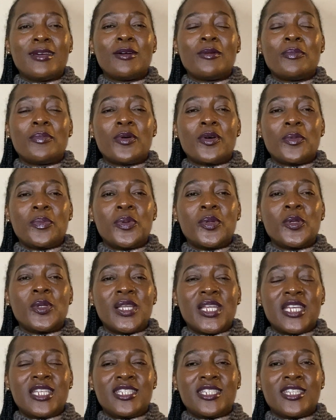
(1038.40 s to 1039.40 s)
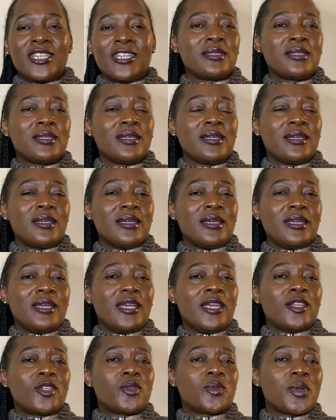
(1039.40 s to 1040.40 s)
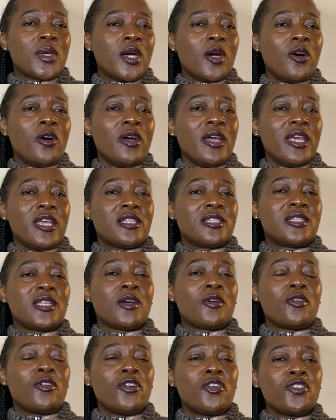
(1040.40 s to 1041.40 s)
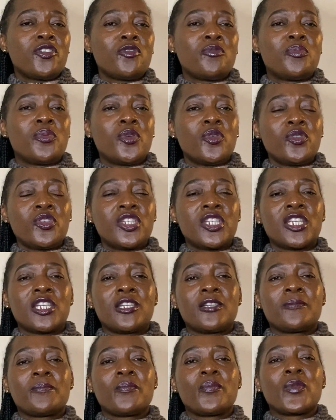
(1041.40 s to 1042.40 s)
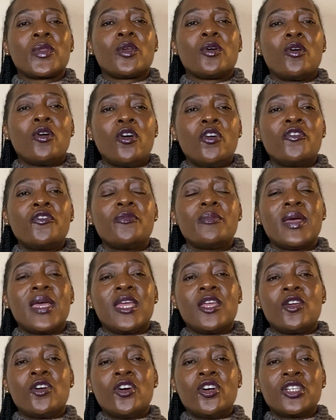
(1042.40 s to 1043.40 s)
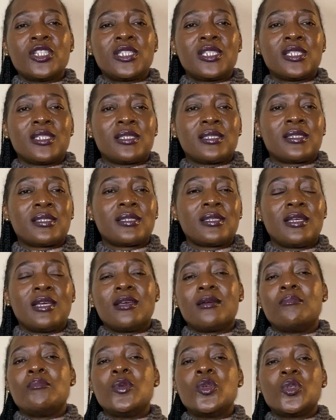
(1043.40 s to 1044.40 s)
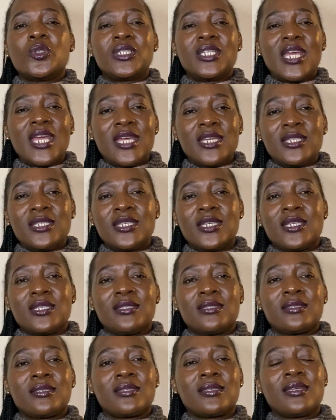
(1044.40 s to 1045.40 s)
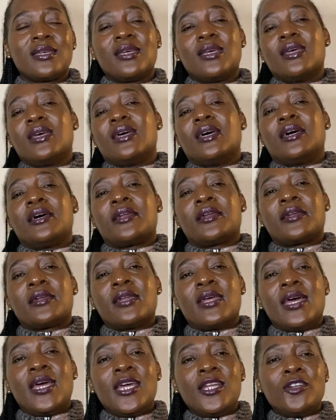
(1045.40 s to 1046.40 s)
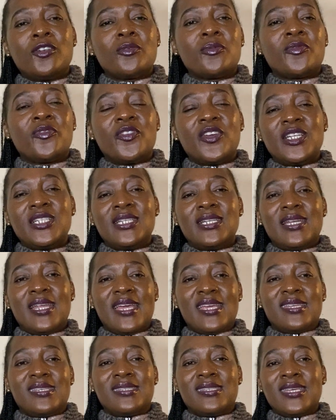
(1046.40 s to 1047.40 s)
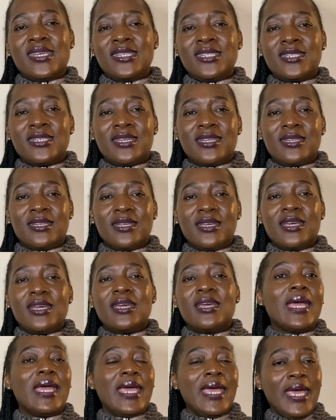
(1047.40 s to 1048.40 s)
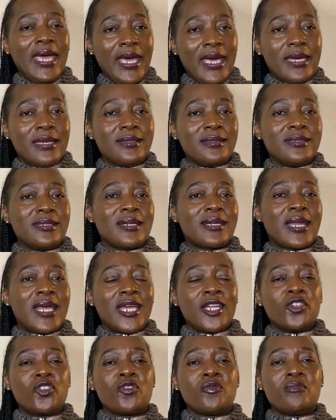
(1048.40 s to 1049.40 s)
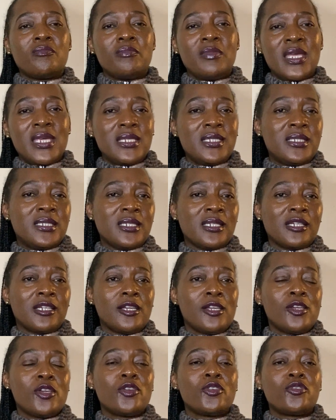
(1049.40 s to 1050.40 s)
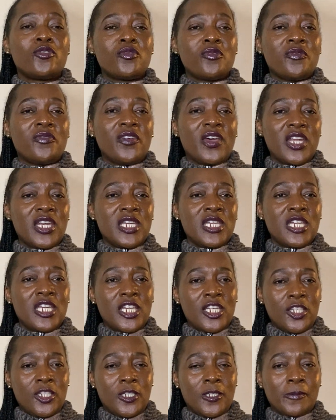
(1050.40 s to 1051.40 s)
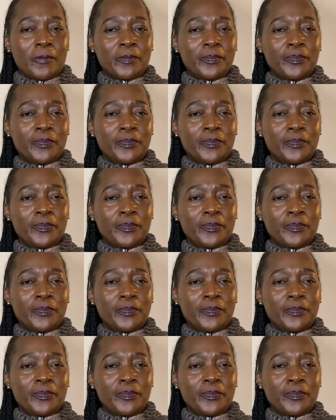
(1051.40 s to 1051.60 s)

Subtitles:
population, as well as the contribution of meiosis, mutations, random fertilization, and random mating to variation.